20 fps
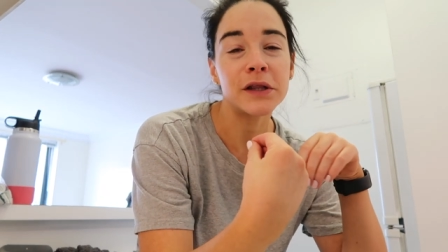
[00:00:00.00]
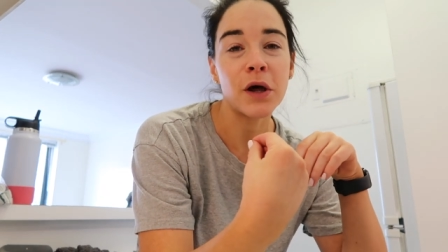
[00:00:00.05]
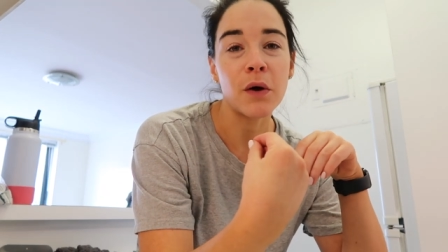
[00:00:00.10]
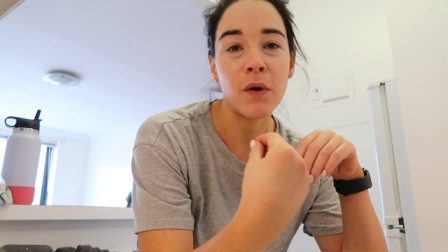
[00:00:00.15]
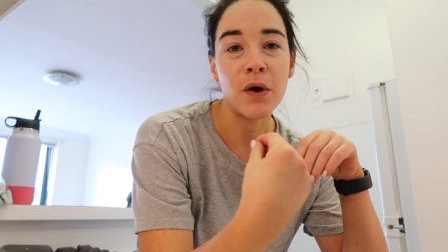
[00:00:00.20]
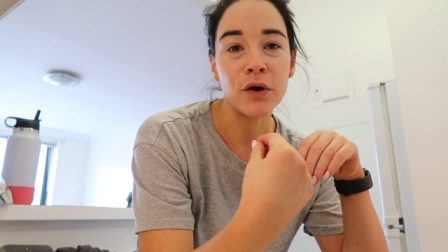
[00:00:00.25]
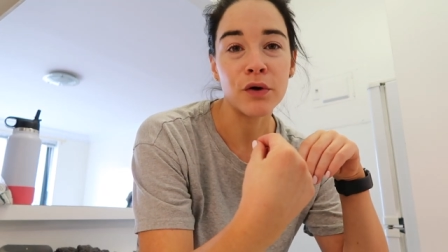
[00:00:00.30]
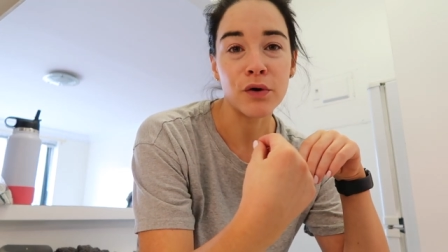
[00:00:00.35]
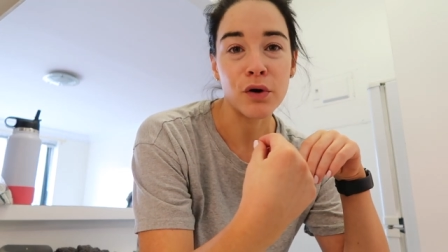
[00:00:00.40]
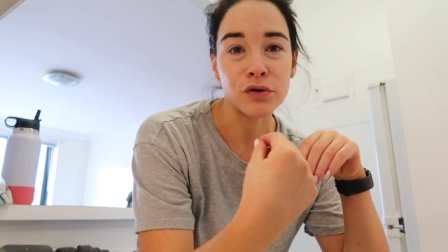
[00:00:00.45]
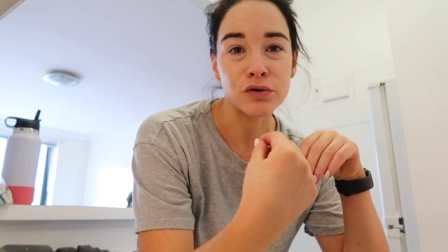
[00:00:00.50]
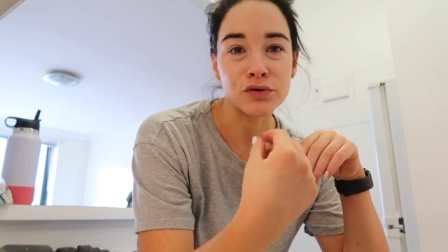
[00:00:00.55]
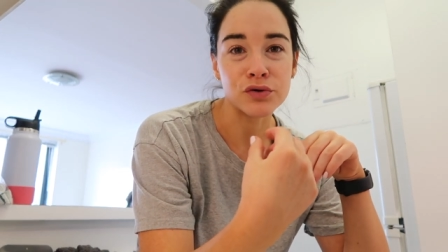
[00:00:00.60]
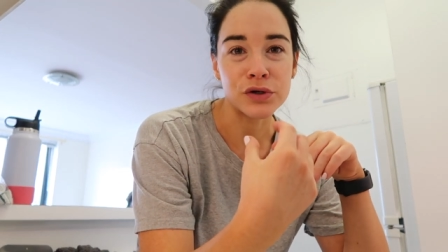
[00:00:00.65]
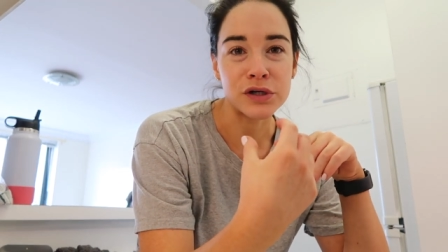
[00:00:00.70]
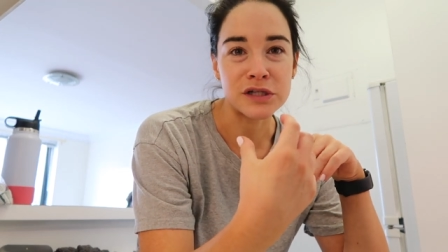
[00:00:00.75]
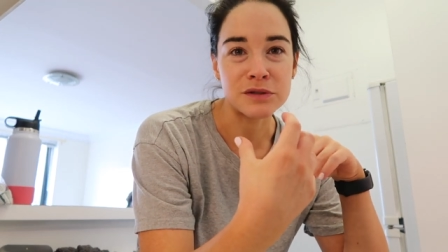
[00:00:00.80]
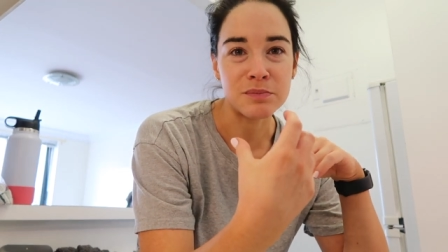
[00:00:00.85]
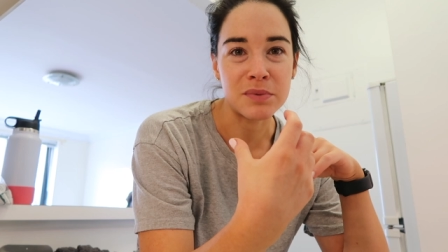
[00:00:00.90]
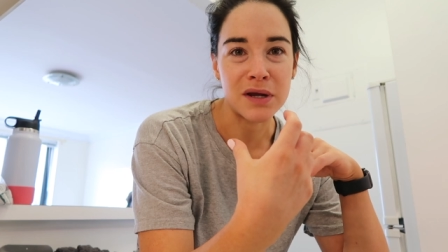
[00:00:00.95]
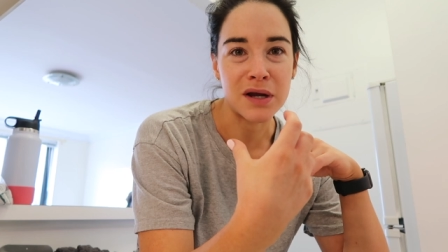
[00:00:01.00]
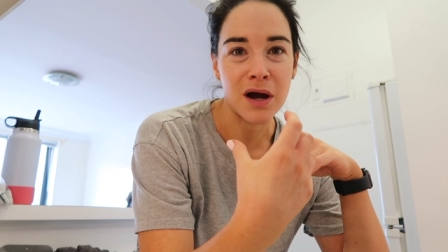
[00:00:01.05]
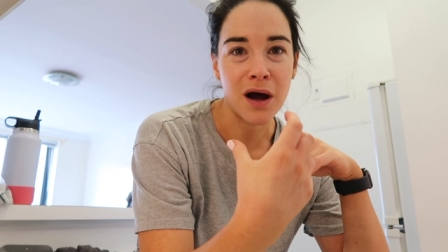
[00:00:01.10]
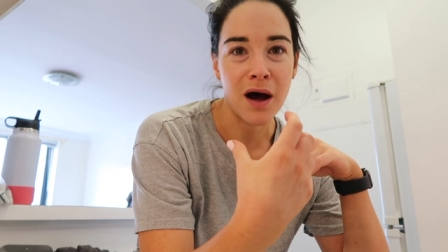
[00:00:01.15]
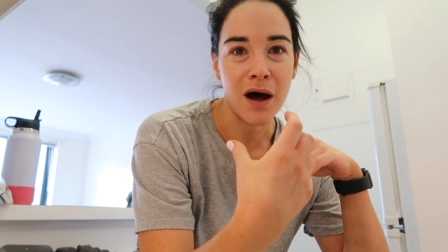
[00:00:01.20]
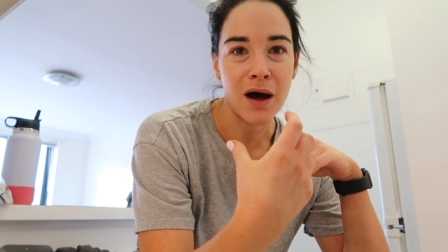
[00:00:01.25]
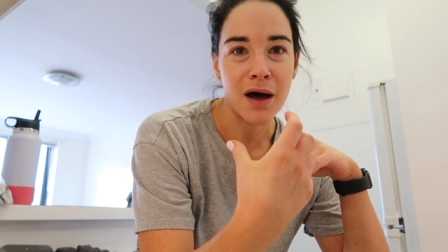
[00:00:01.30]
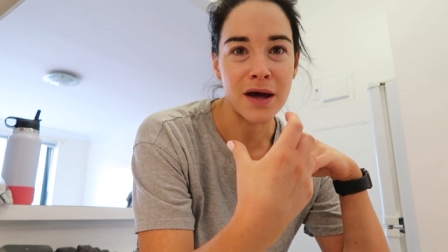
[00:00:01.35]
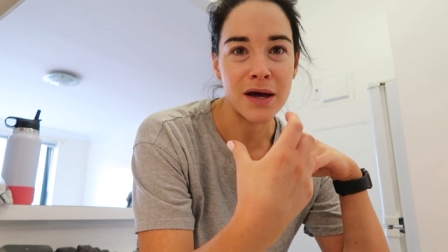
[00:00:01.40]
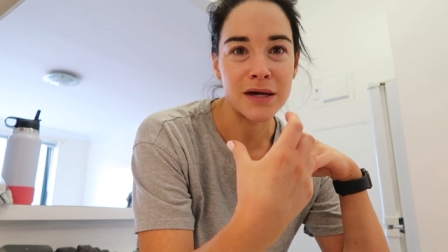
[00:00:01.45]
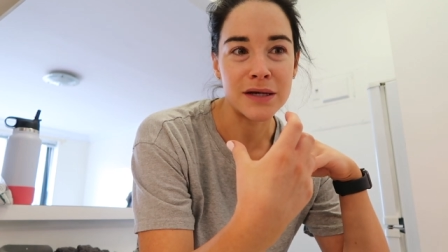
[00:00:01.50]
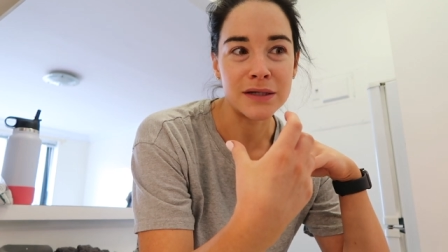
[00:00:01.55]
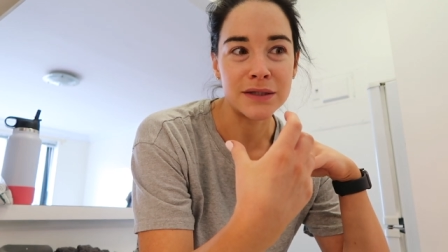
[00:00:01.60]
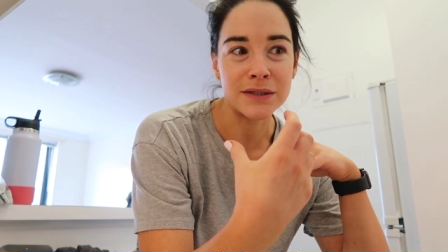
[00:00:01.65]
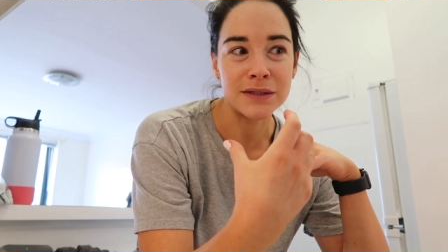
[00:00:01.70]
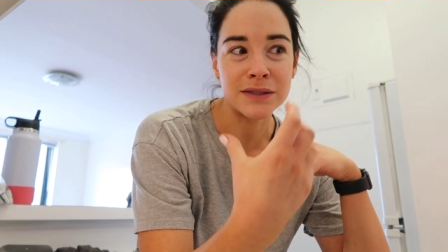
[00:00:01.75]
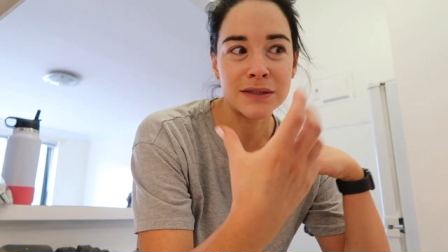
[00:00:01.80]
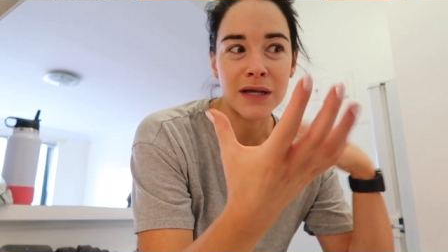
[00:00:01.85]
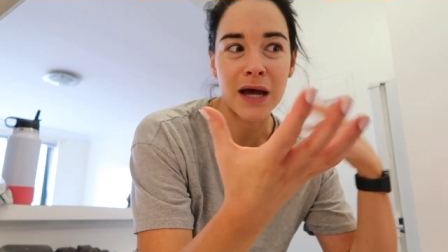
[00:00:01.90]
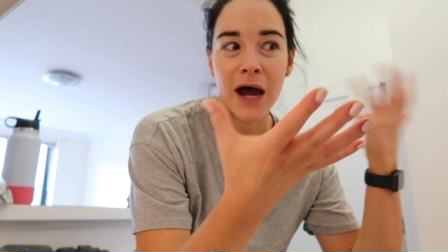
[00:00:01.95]
low on groceries
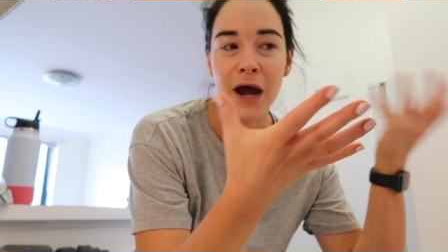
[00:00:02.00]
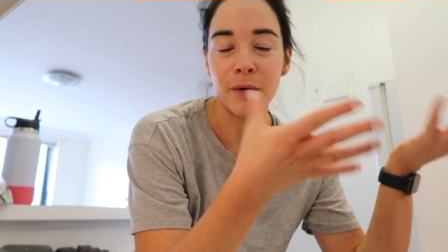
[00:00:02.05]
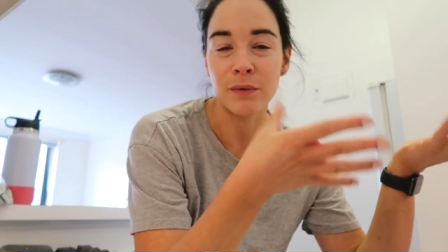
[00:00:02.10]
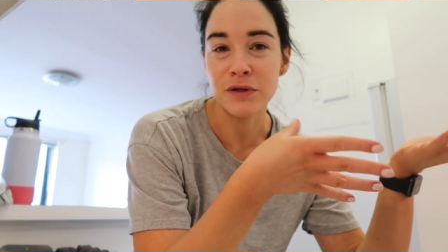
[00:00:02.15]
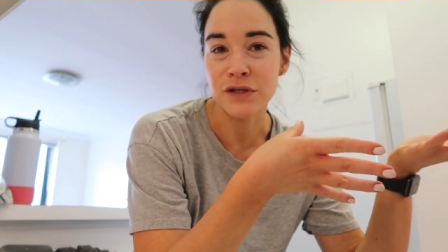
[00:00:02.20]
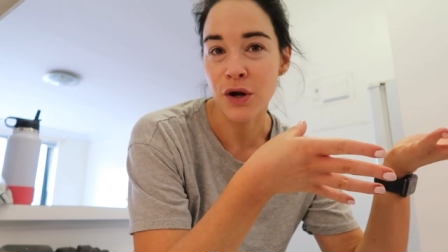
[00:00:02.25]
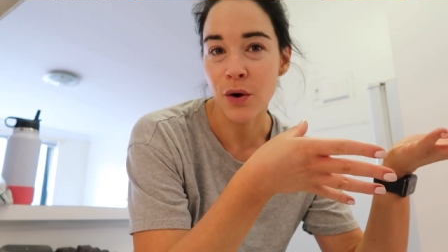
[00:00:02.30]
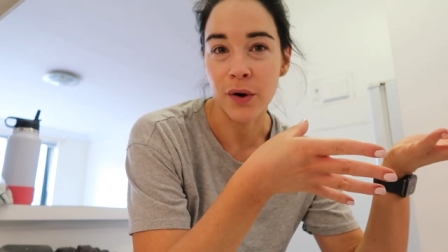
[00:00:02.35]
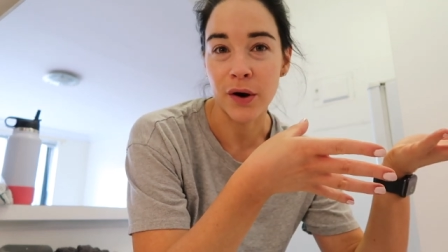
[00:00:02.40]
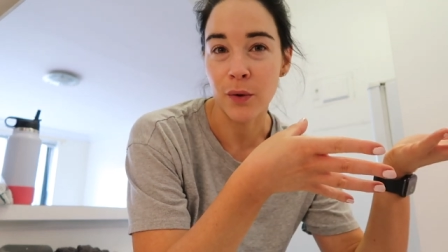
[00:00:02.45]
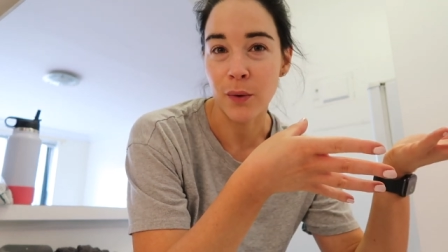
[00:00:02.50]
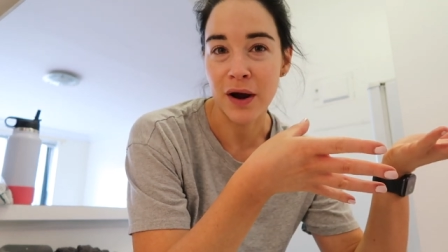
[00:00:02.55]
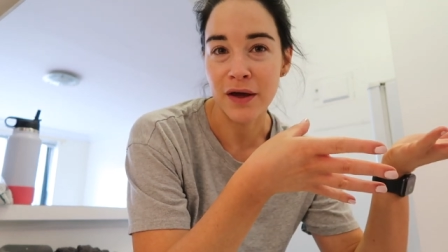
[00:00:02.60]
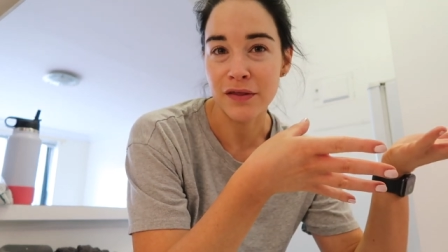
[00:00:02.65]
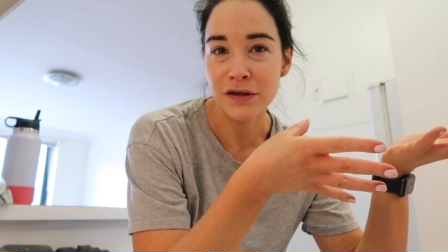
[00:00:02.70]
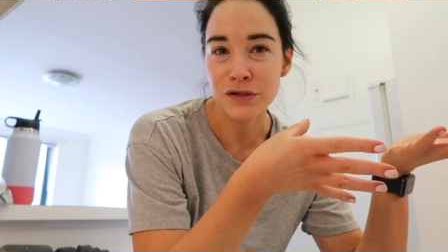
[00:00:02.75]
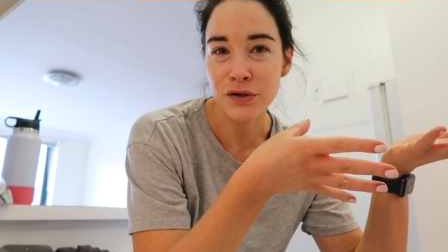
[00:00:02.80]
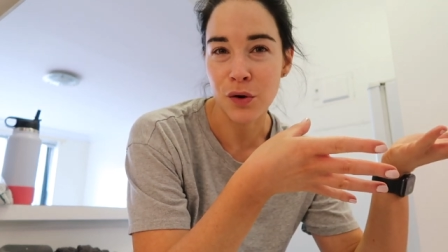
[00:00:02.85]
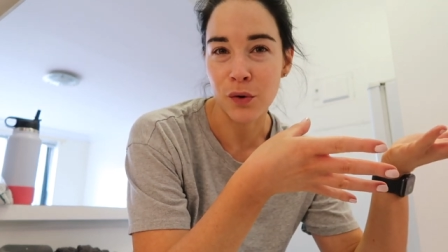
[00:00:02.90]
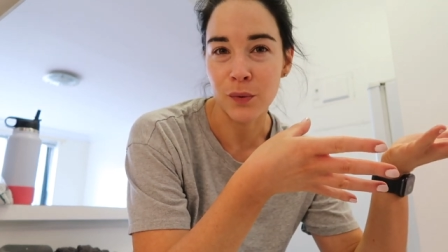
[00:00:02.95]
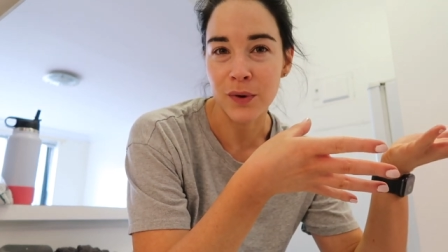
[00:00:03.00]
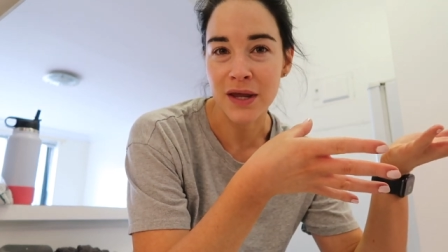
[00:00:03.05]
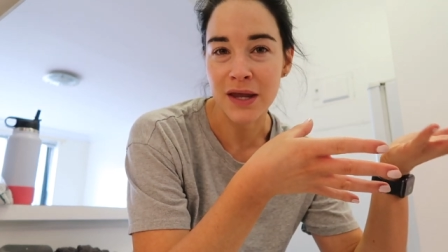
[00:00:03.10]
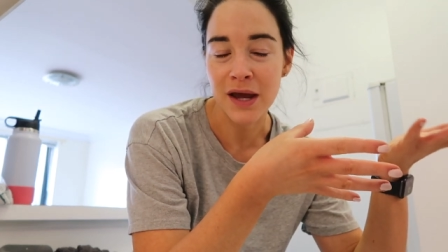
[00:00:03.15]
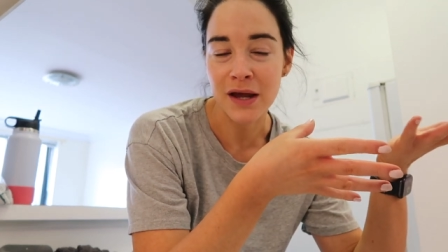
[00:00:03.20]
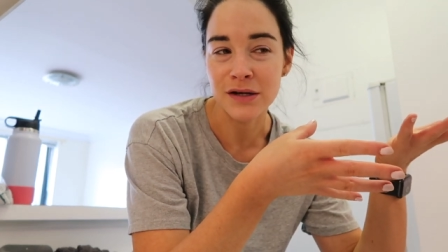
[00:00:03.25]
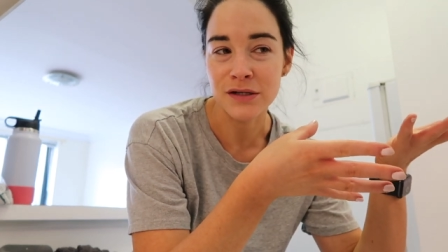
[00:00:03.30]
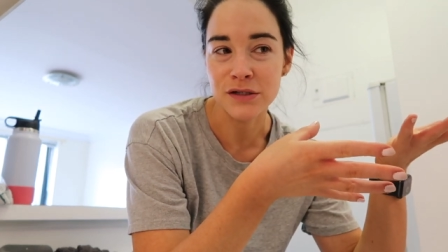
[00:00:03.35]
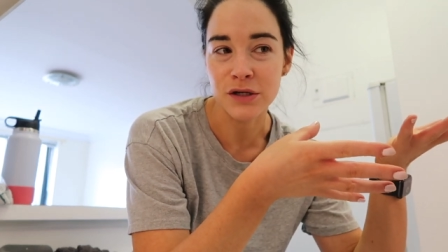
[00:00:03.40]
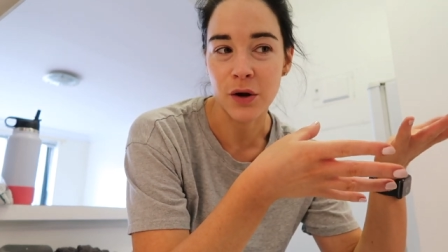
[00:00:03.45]
because I was going away this whole weekend,